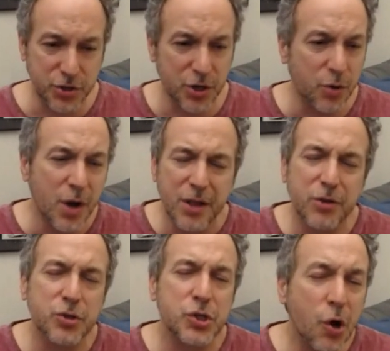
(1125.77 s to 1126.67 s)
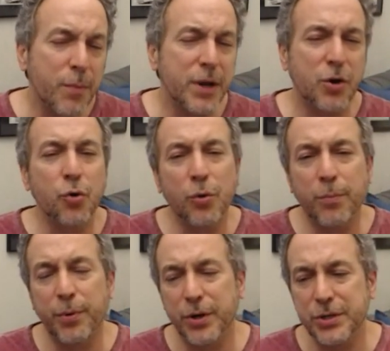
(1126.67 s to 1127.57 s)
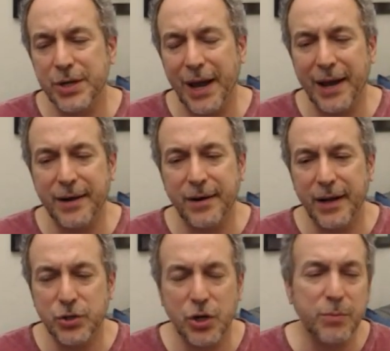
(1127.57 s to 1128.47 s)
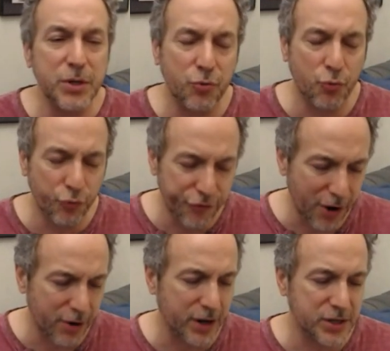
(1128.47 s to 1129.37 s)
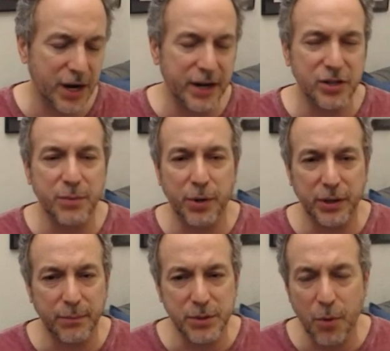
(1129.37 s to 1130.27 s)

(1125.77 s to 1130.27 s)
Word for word: So there's so many cool books, and it's going to be very exciting to bring them to